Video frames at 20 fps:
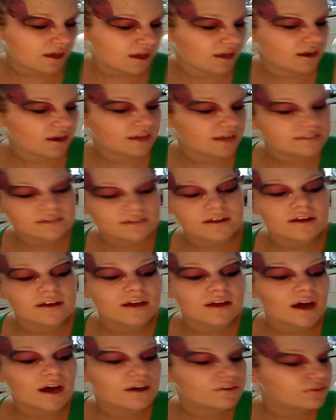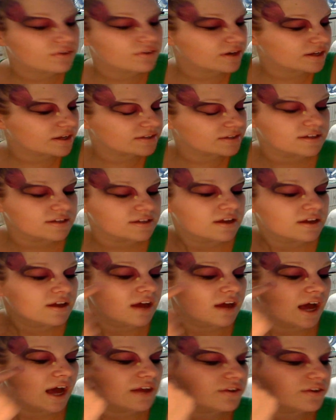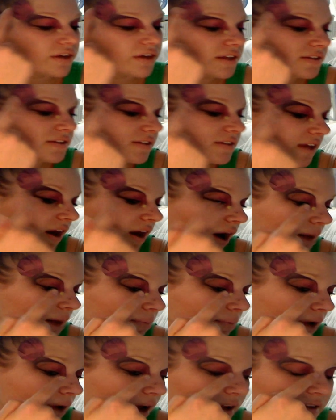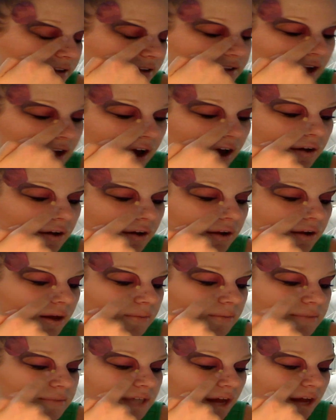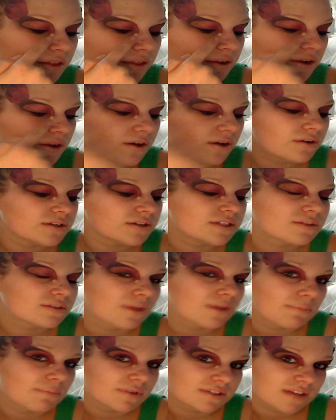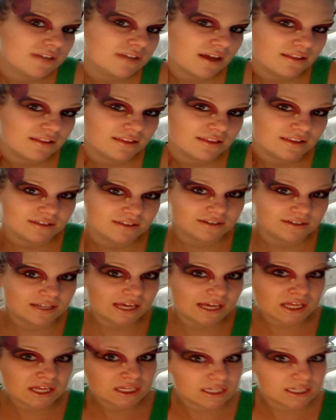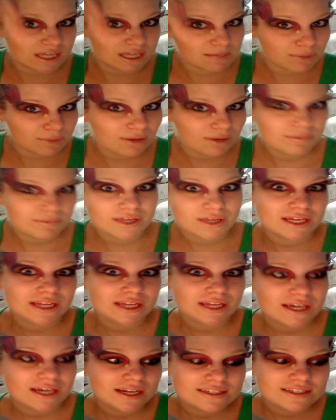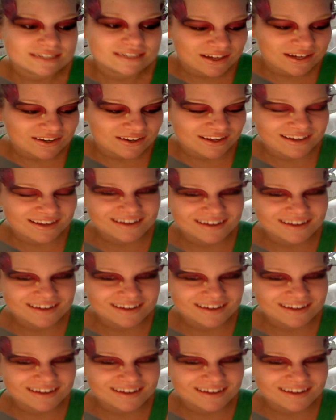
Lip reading: And I did a cut crease, and you can see how I brought it down down the nose to represent the little like light bulb thing that hangs down.